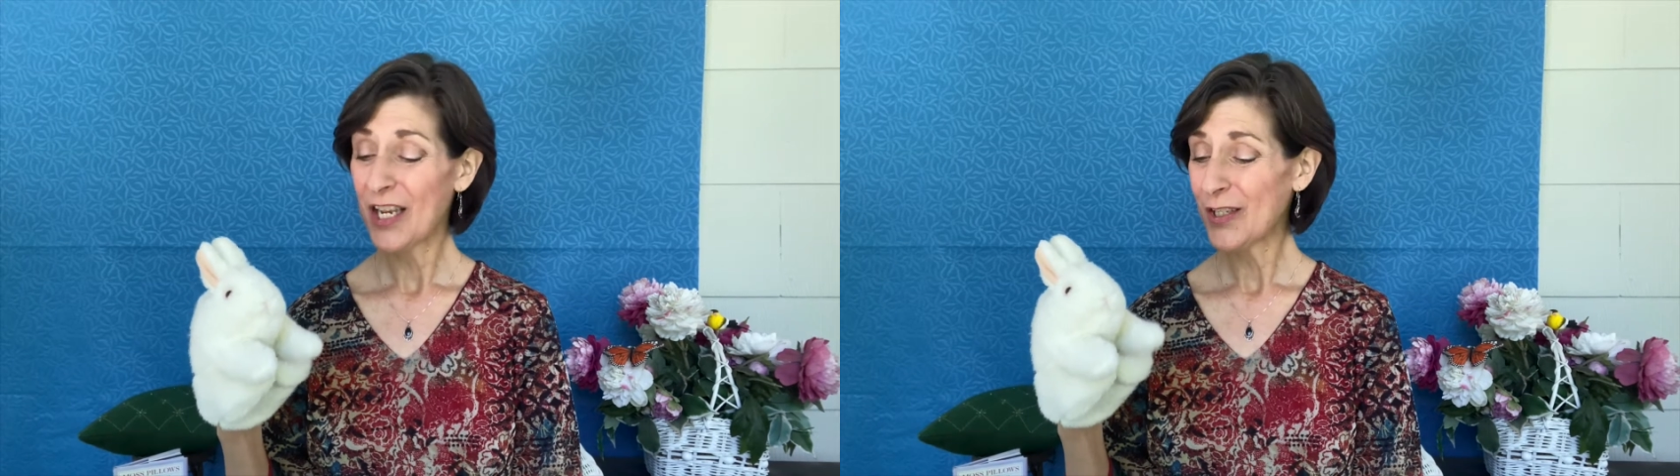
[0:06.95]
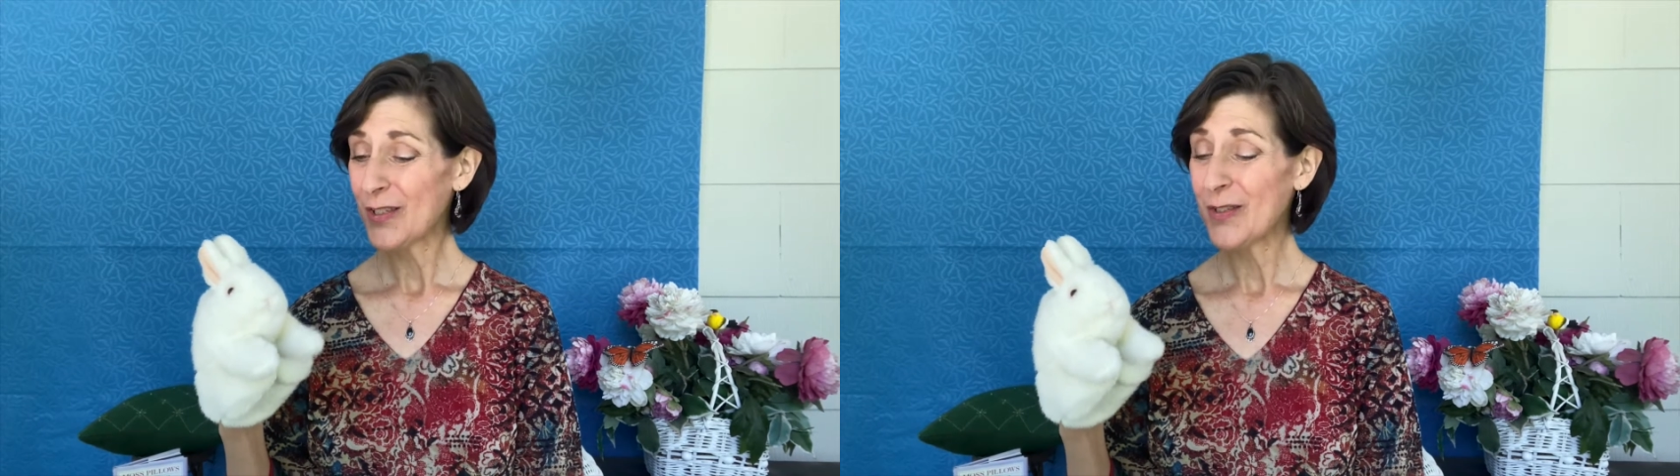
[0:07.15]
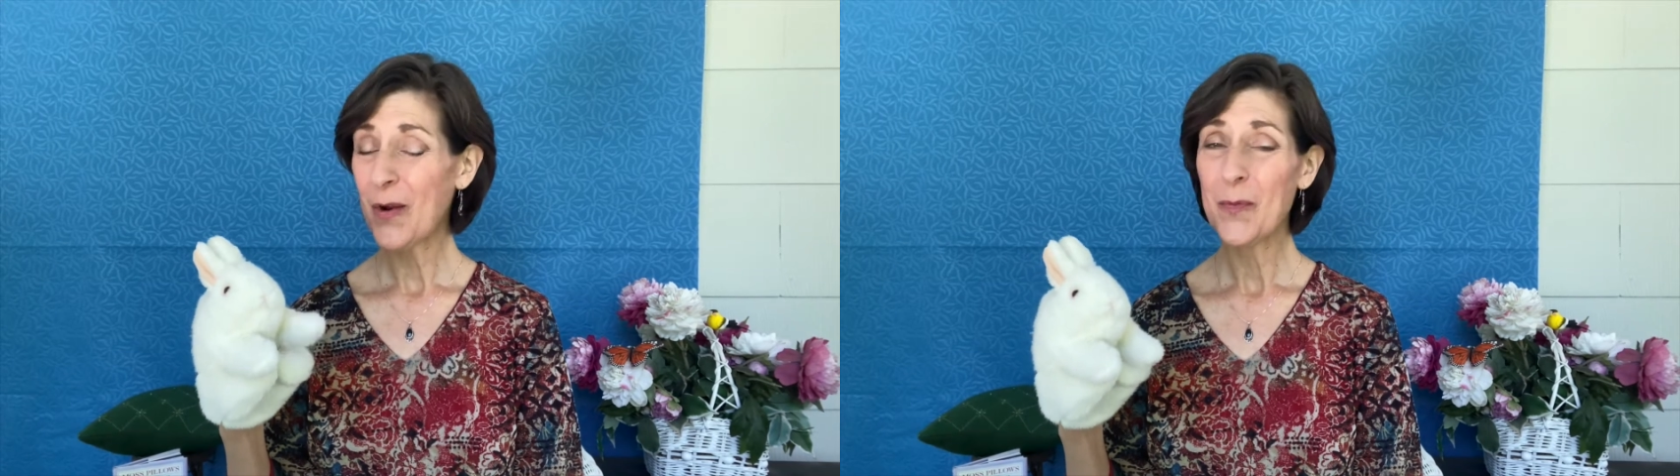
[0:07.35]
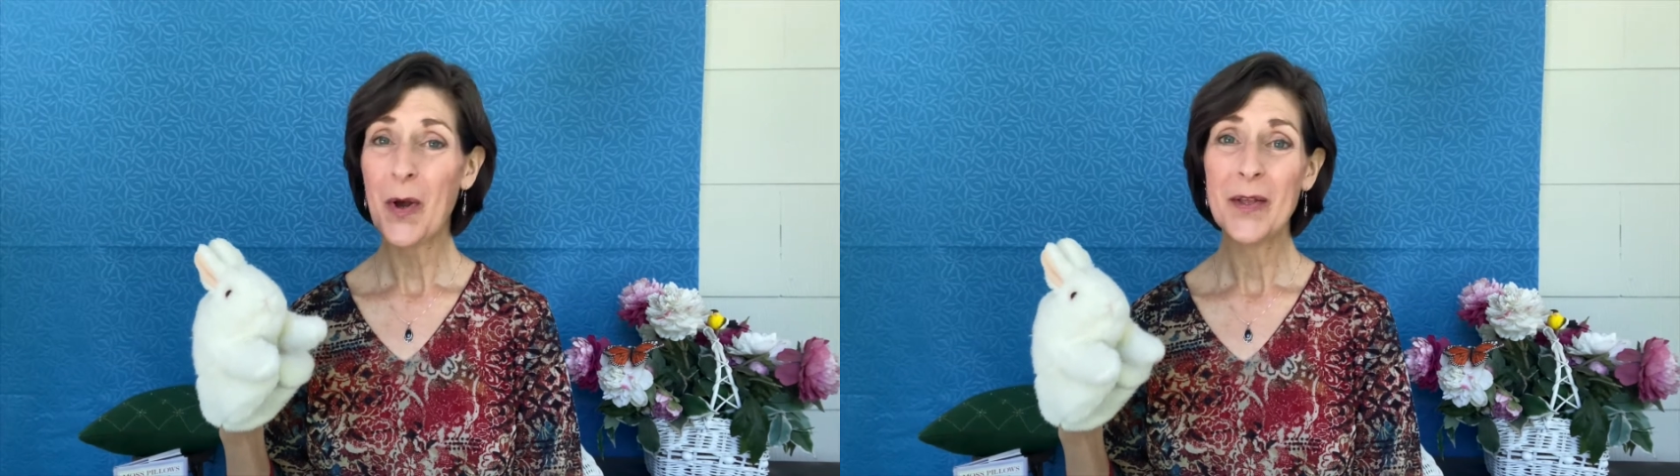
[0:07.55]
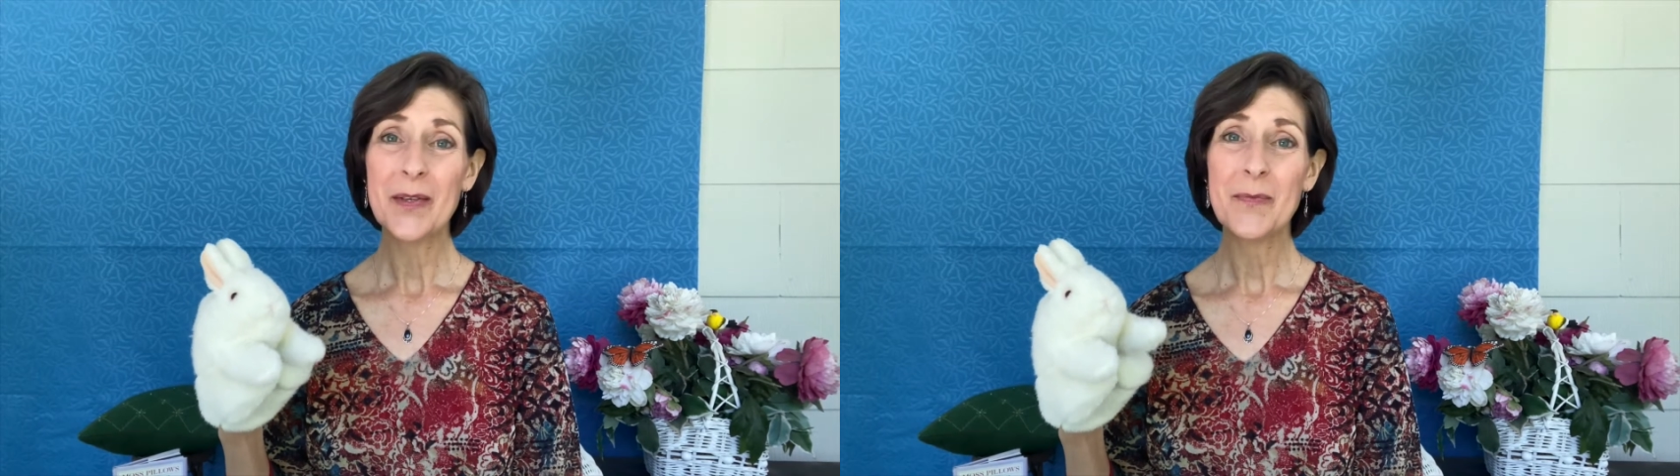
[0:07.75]

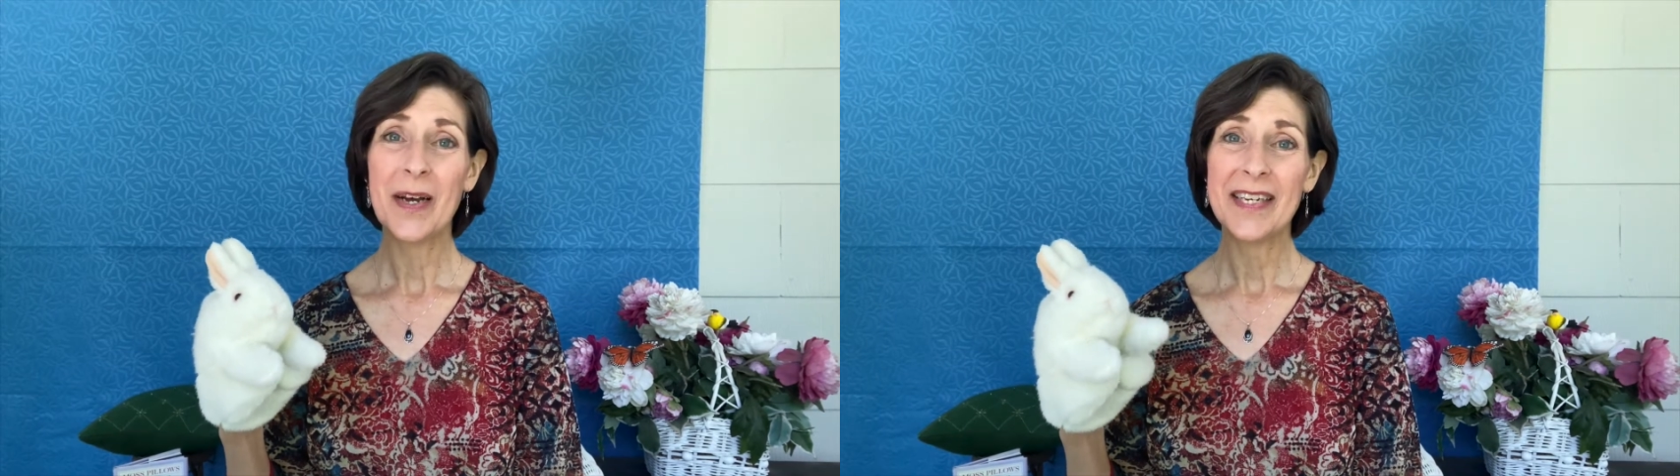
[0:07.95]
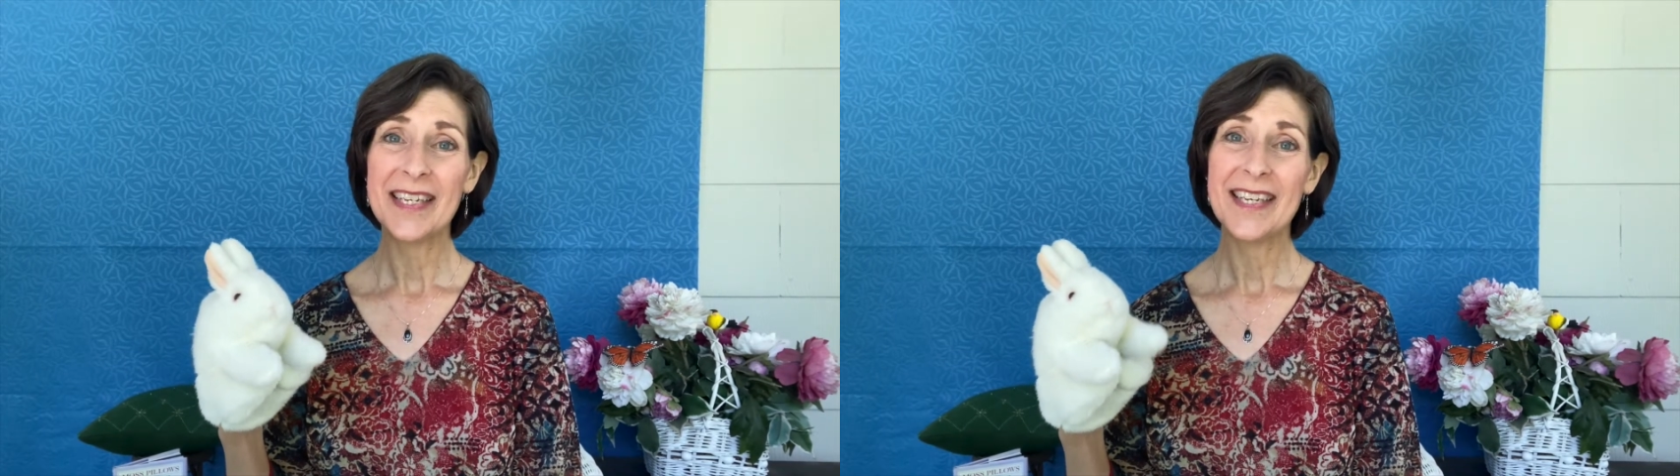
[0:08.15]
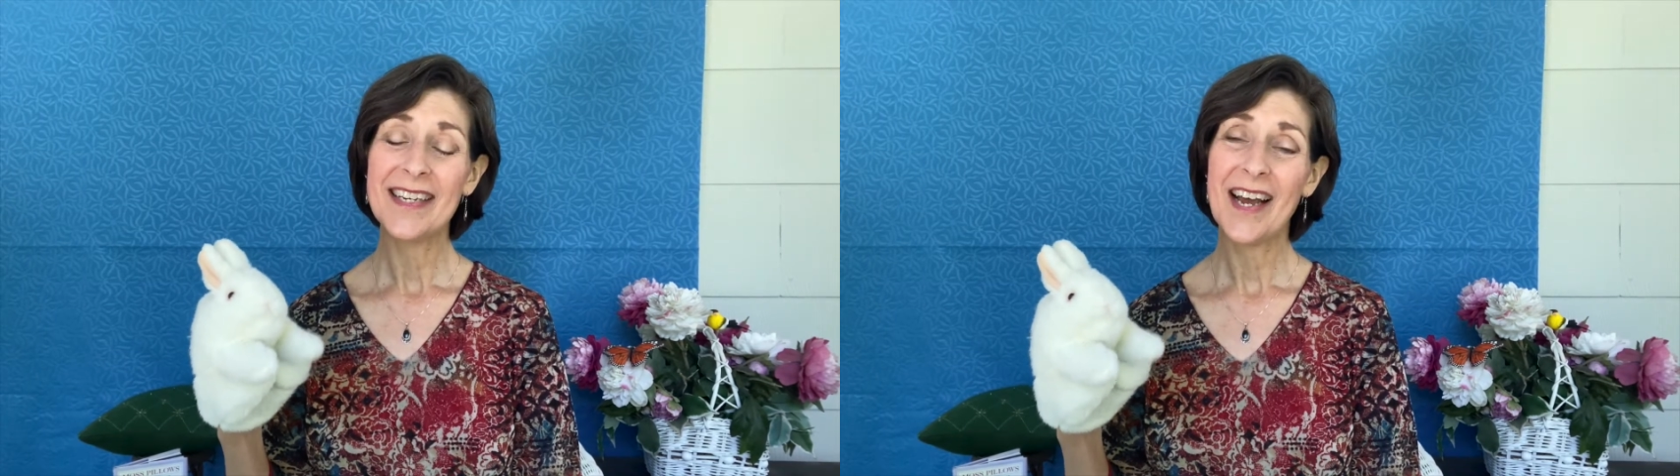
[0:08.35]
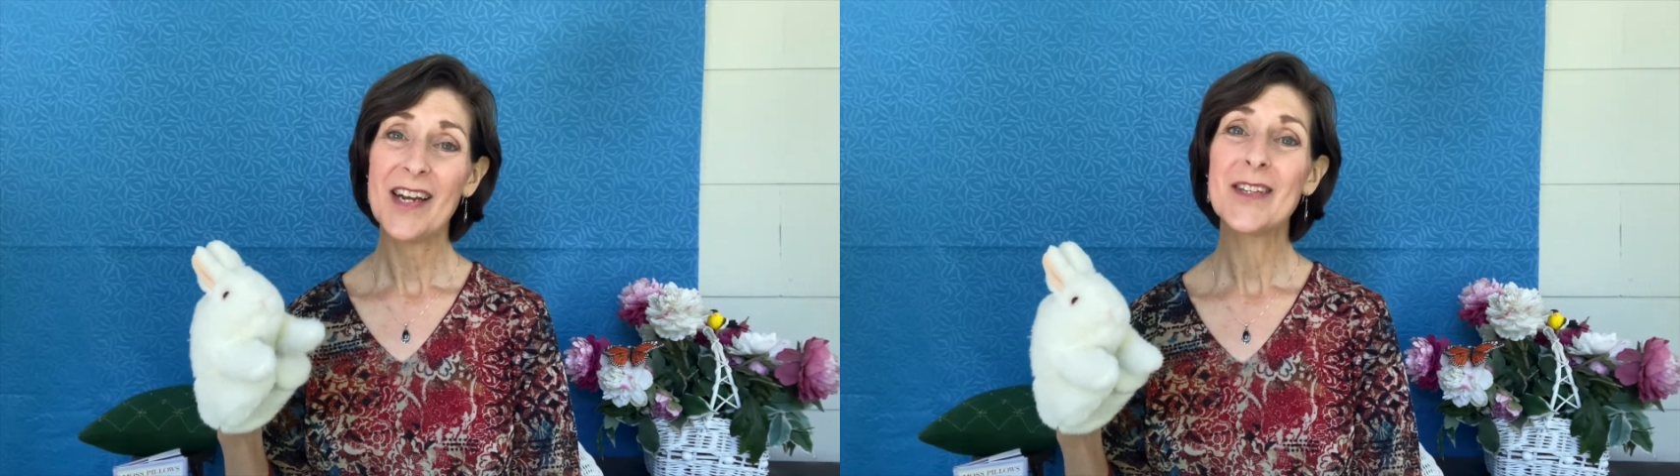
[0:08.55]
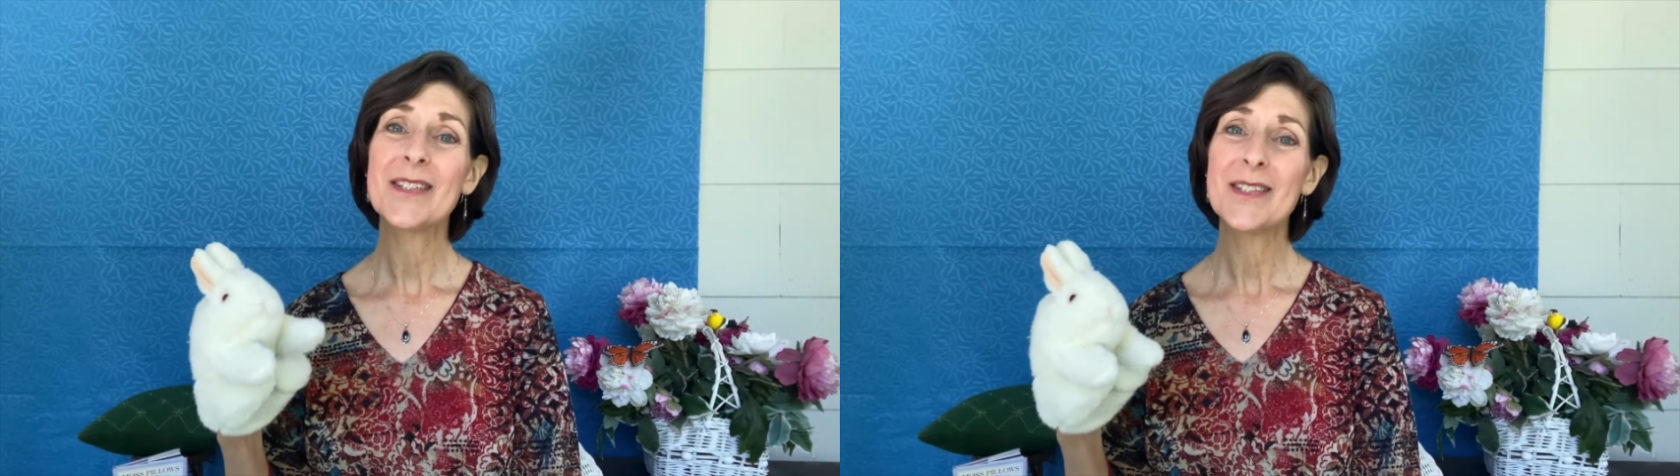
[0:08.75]
Snowball the bunny and I
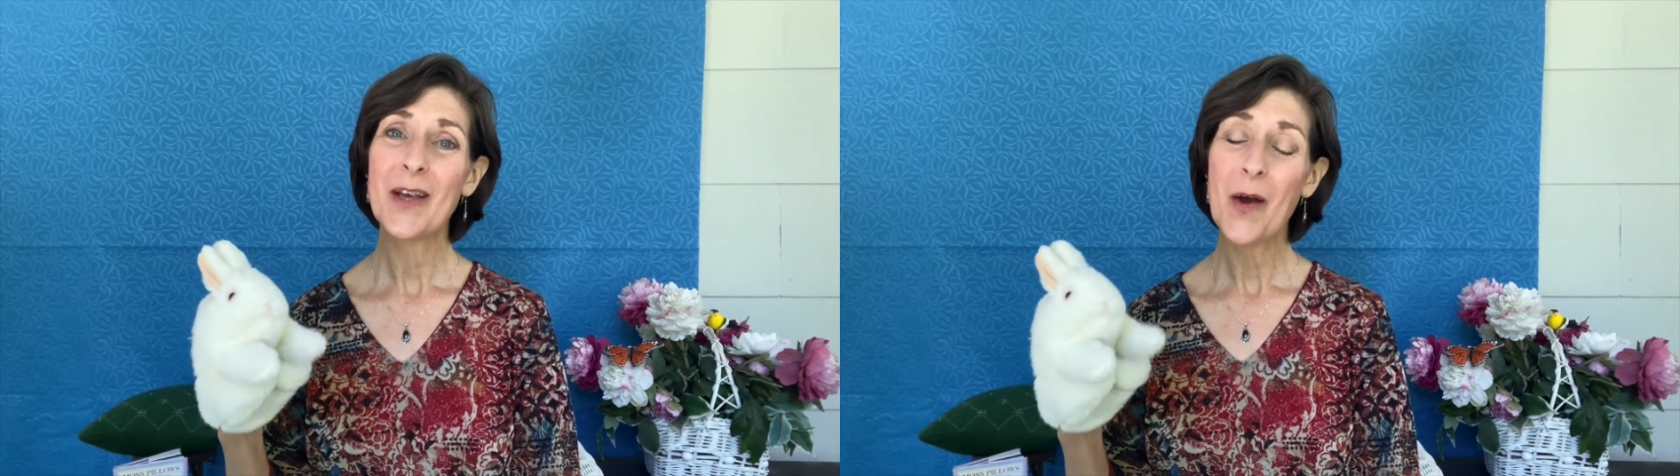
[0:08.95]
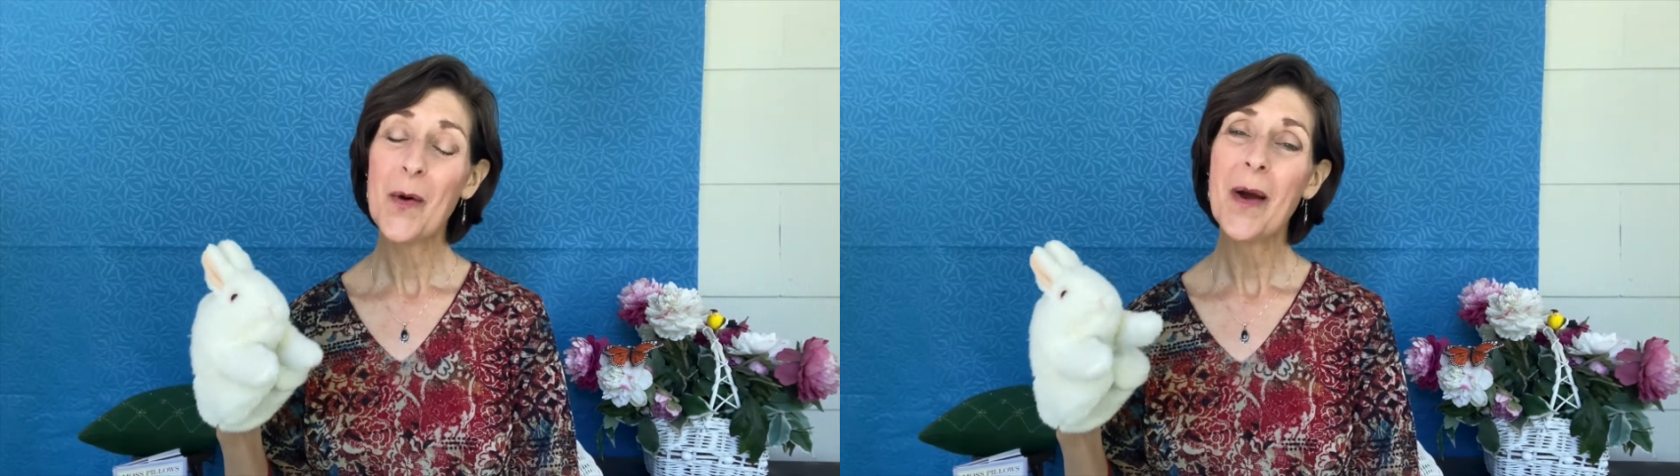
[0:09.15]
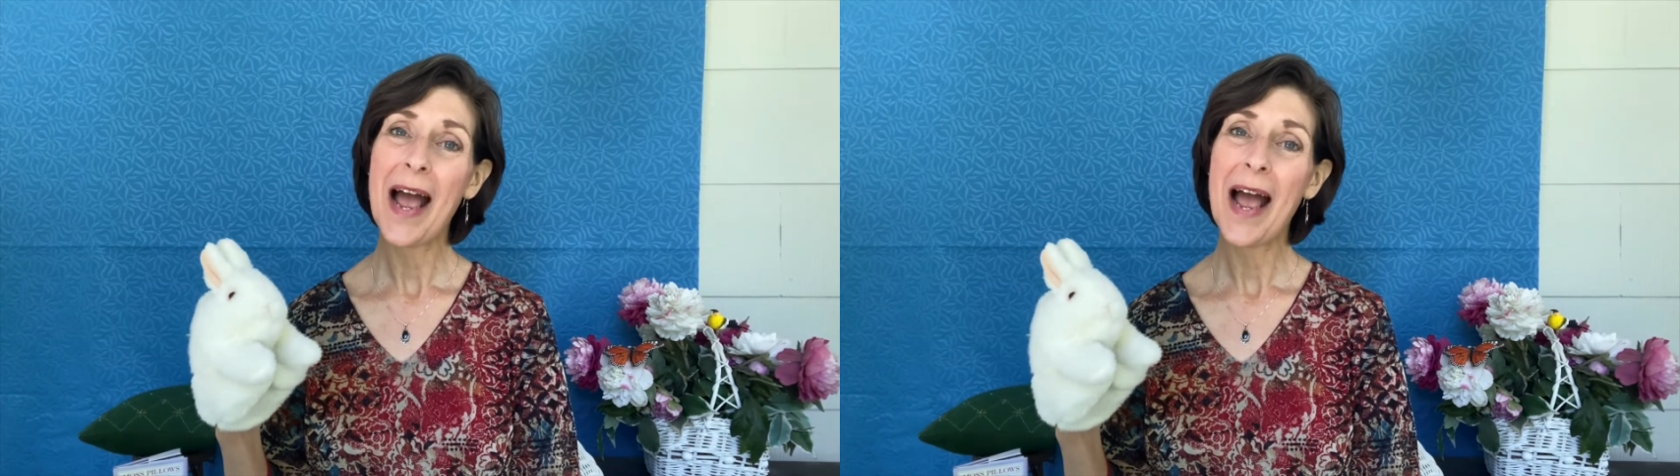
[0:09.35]
are so